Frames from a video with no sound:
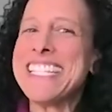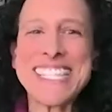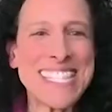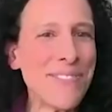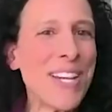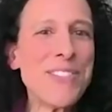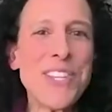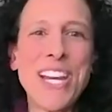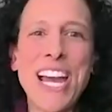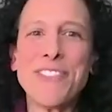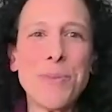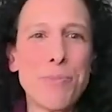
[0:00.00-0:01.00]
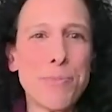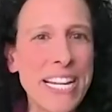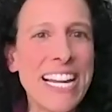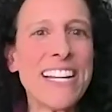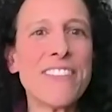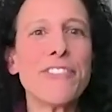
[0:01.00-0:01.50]
Sometimes you have to
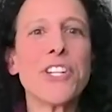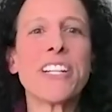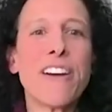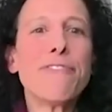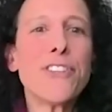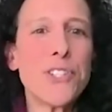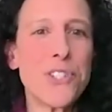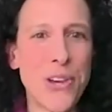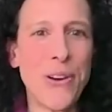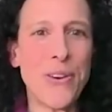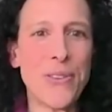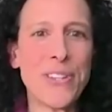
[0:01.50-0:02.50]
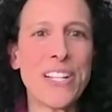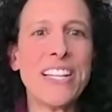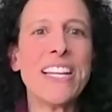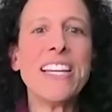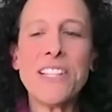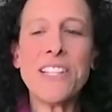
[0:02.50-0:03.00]
break out of your comfort zone
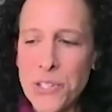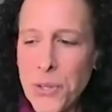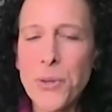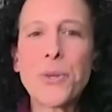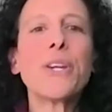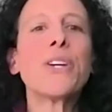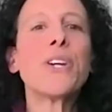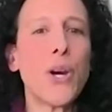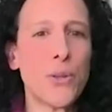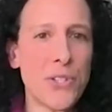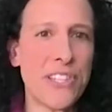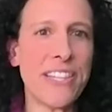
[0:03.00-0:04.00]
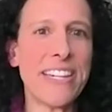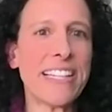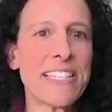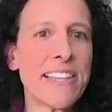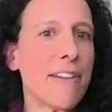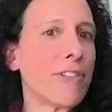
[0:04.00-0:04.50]
to go to the
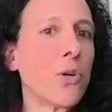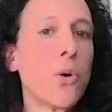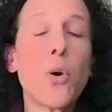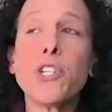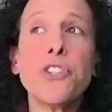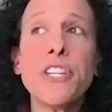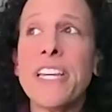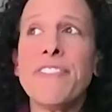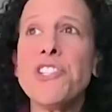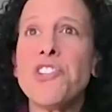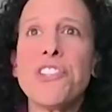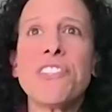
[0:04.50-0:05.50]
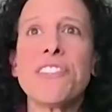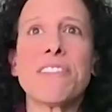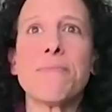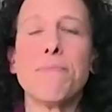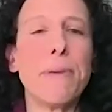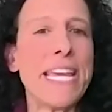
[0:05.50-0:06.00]
next level or to even
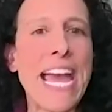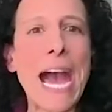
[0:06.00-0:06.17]
just be